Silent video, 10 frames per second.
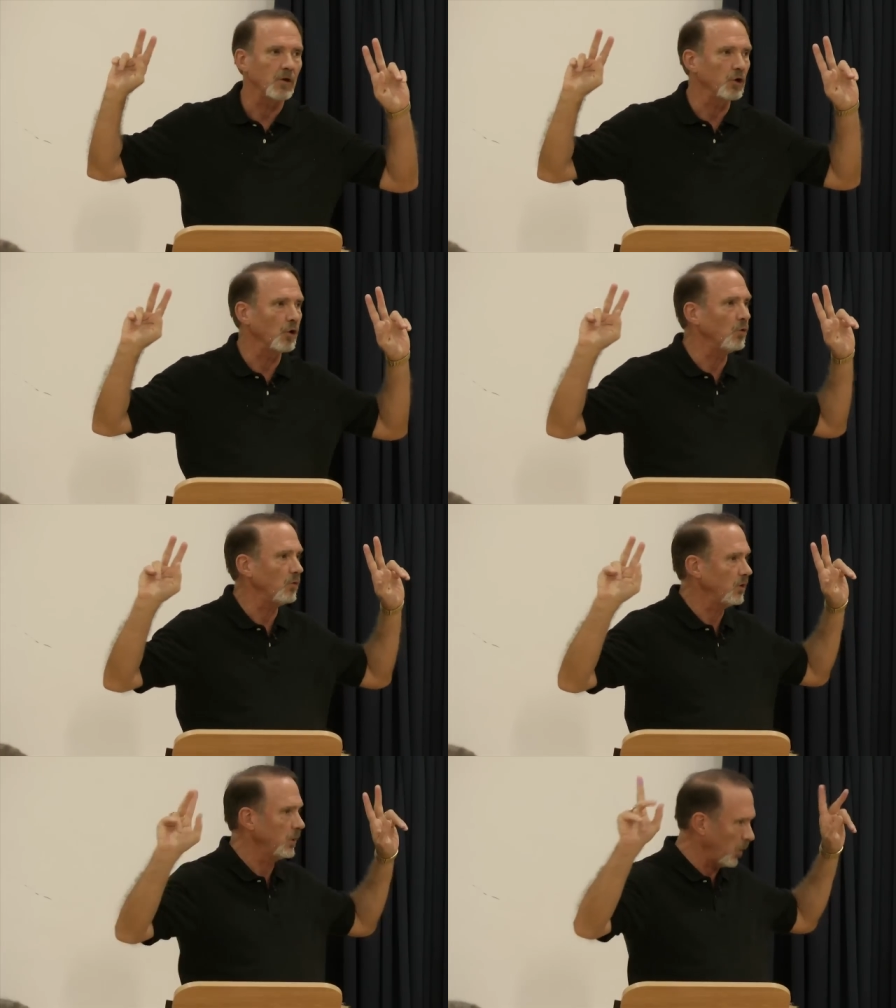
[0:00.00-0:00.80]
You
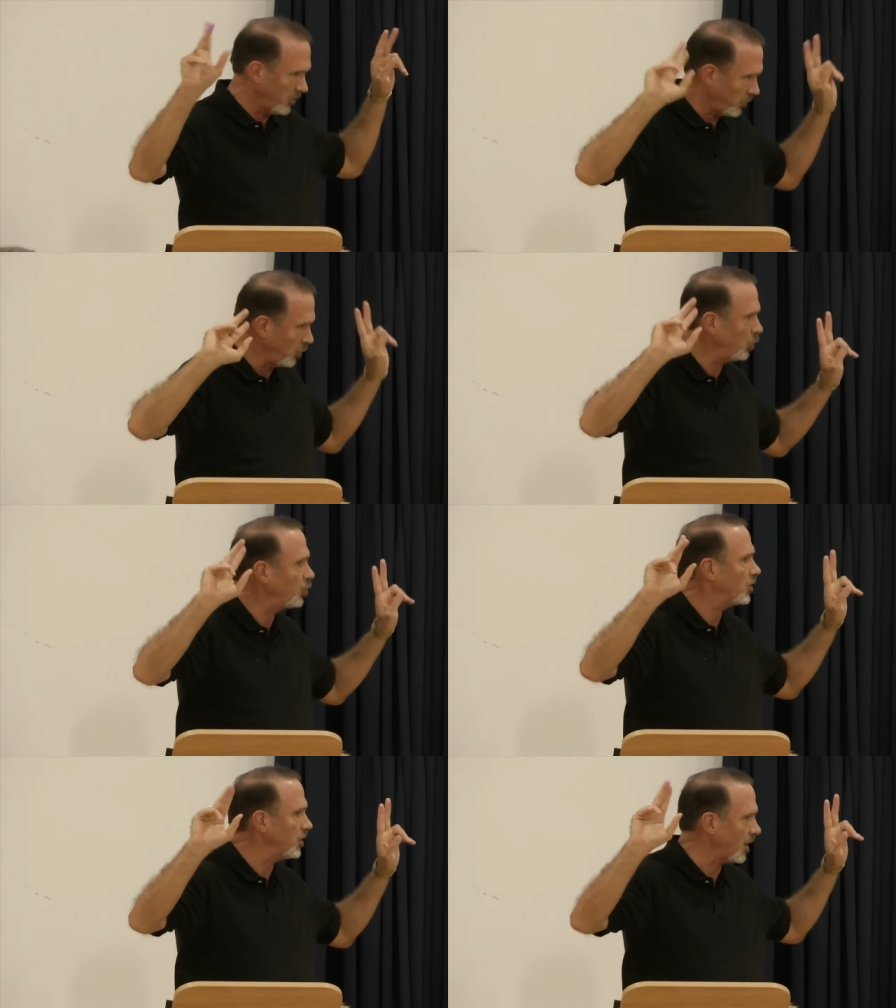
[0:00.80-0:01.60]
know, he wants you
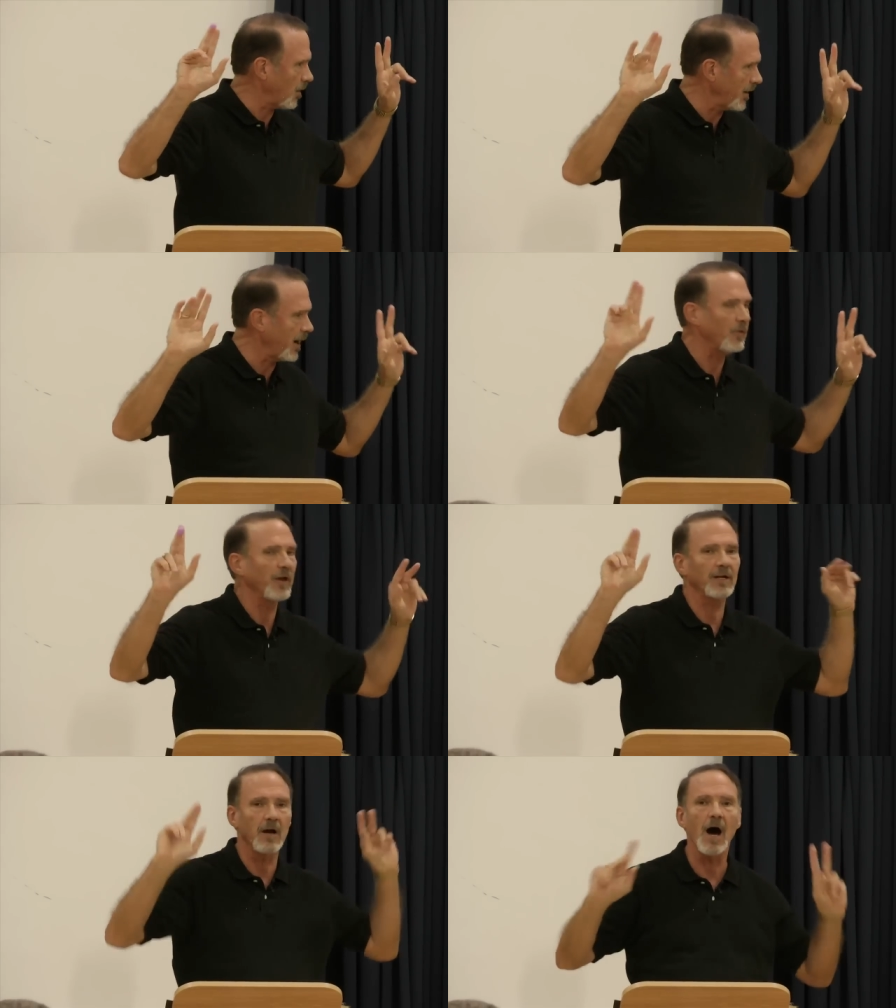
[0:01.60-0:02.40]
to declare
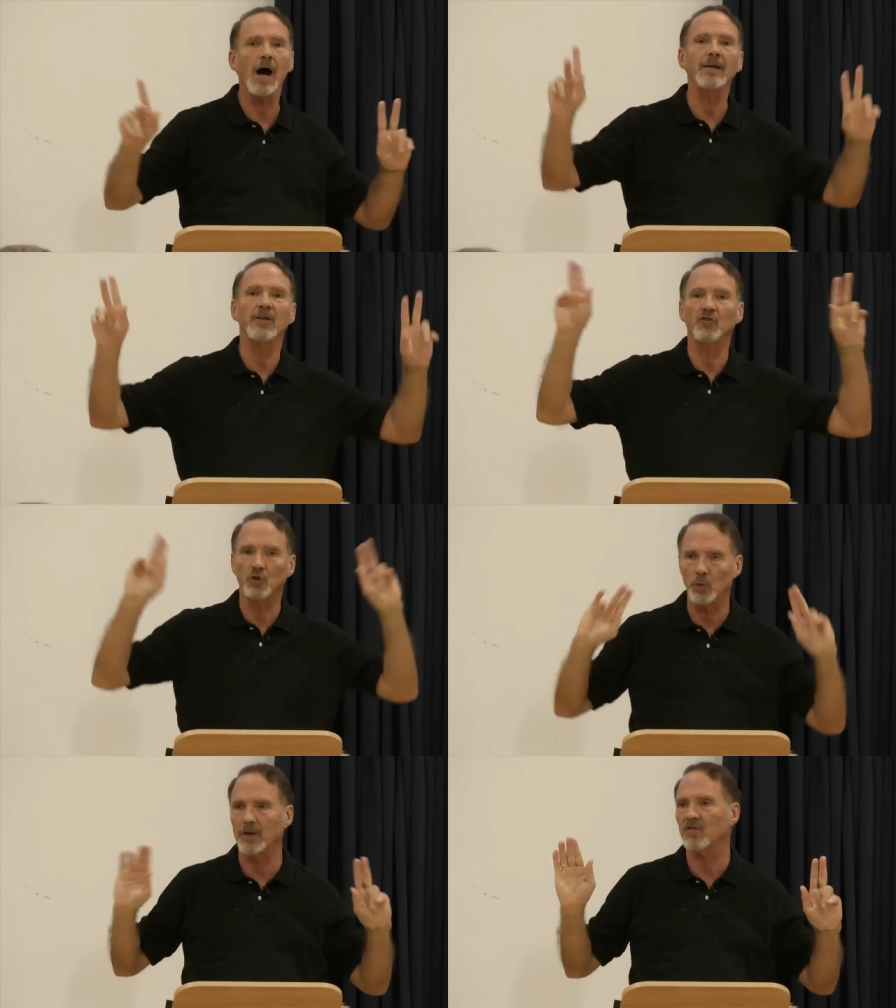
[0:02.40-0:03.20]
that God is
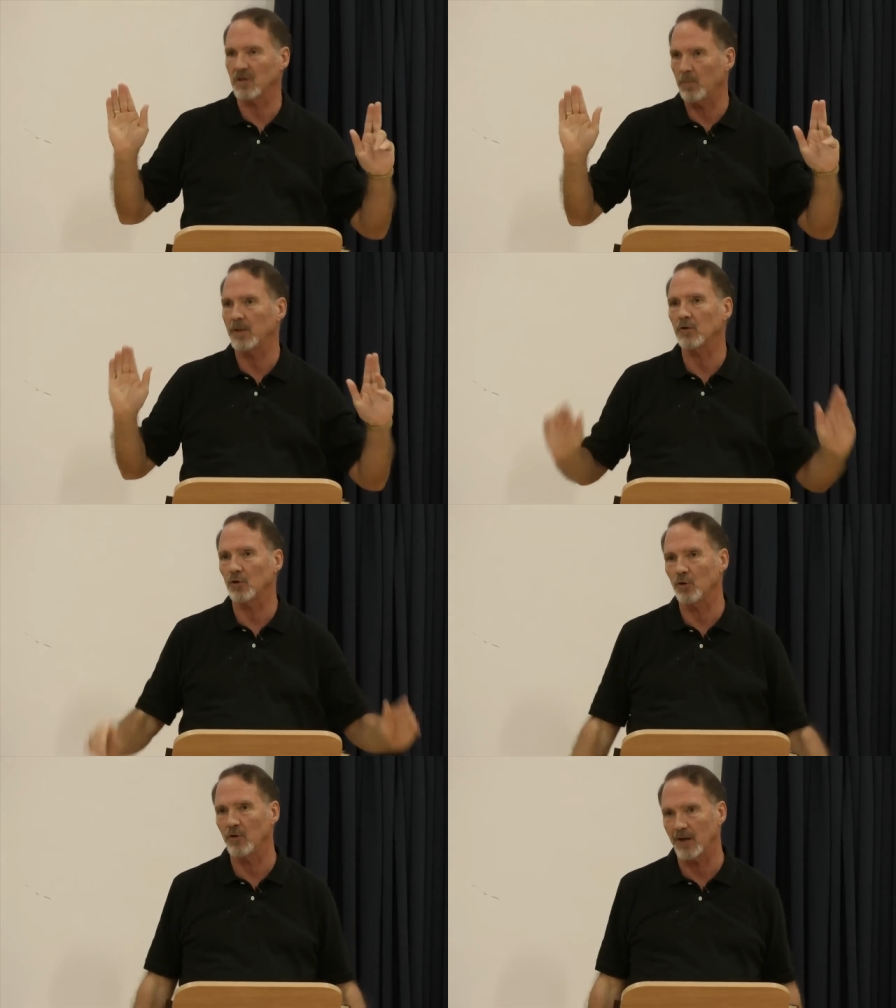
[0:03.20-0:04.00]
doing something
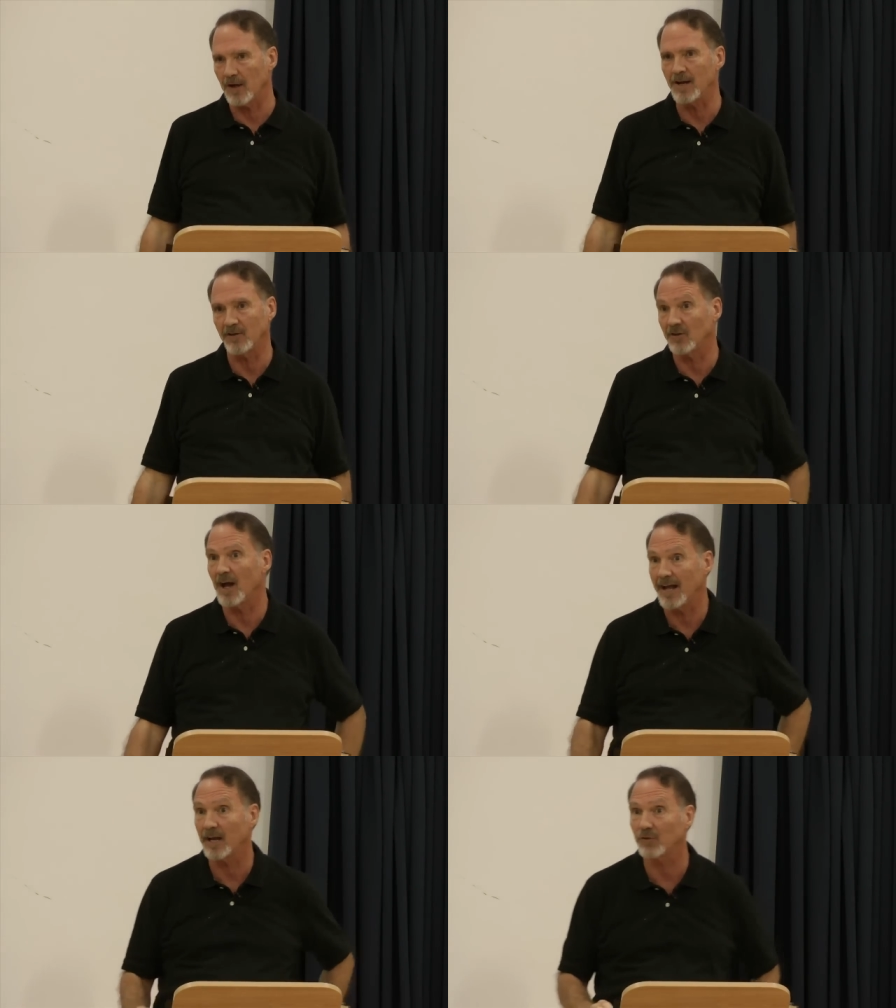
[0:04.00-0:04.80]
to you that God is
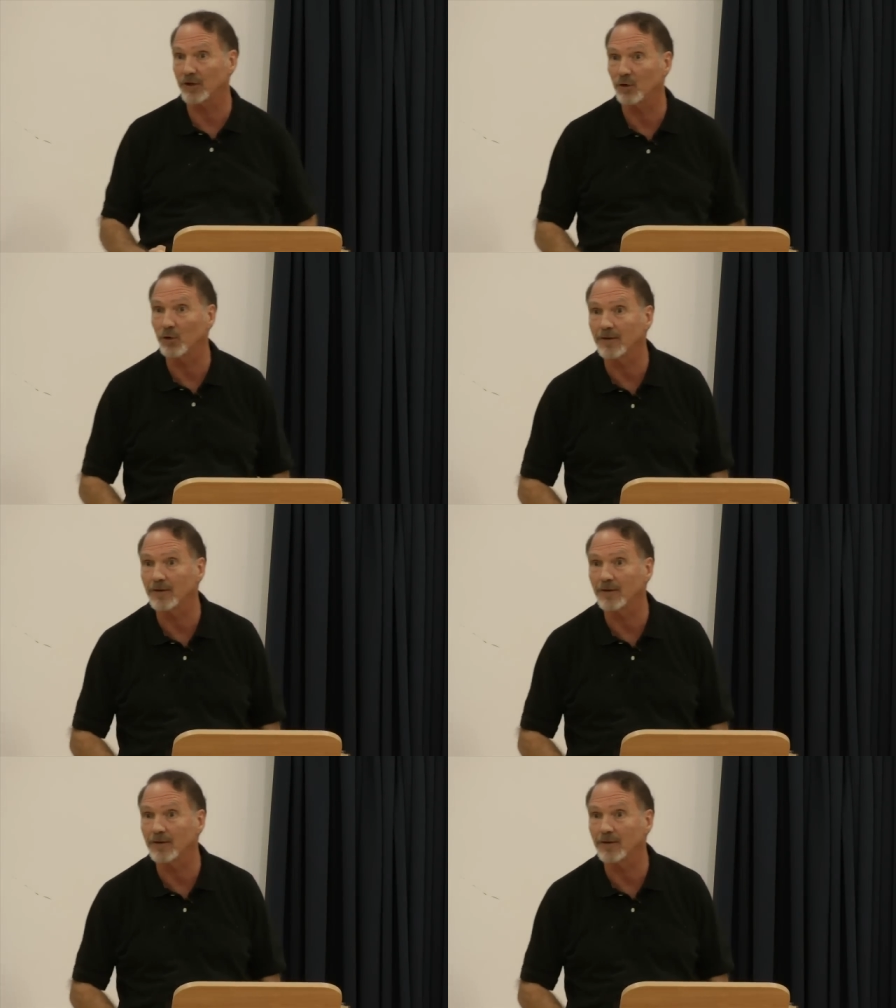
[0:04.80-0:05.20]
not actually doing.